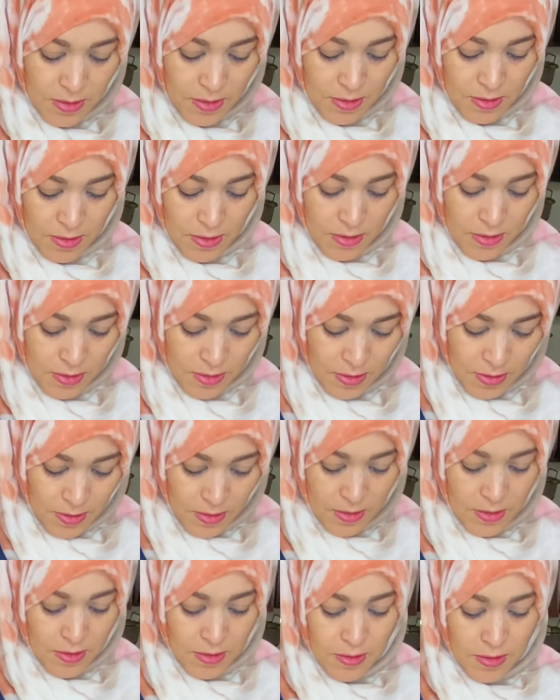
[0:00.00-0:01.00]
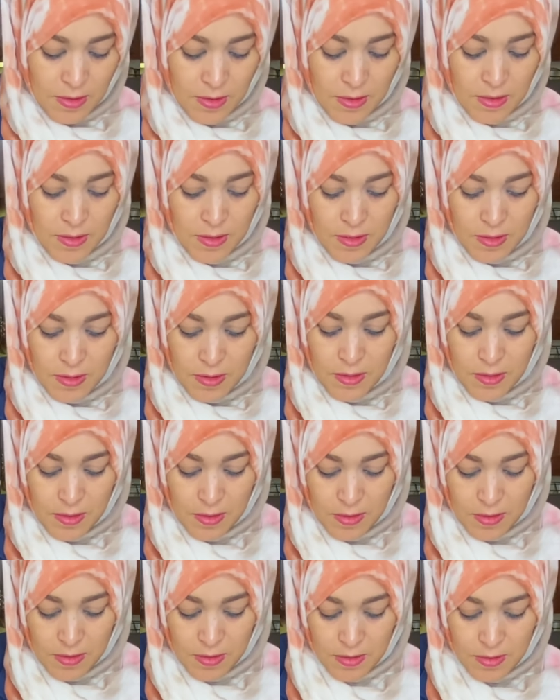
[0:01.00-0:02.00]

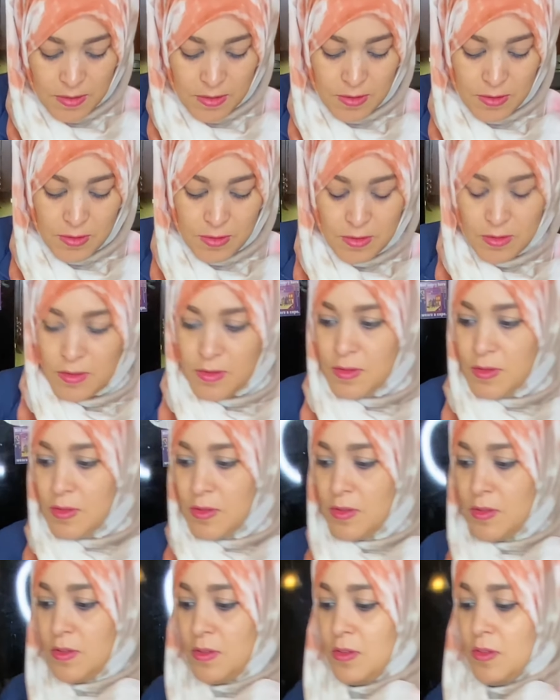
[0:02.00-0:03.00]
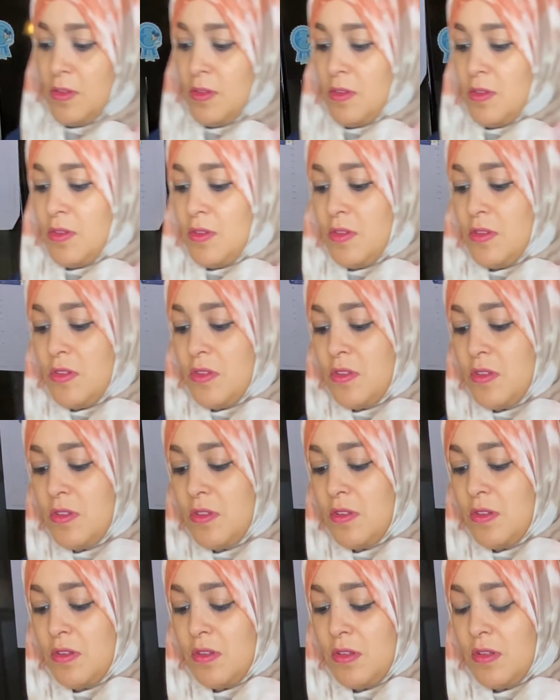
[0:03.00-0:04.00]

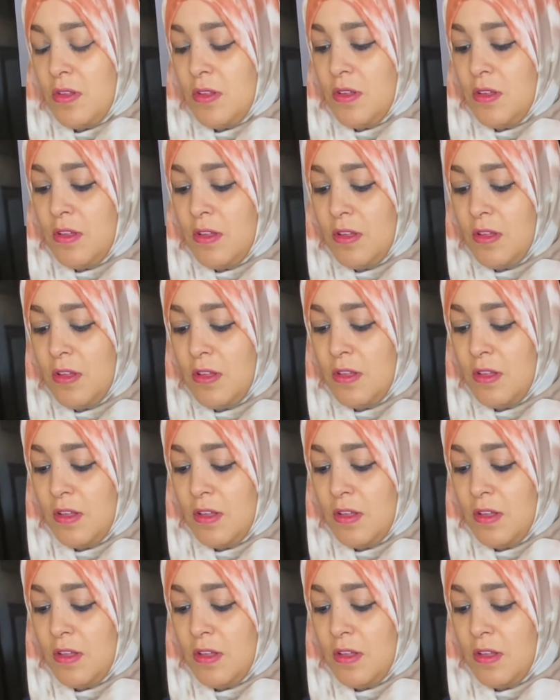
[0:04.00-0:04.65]
[no speech]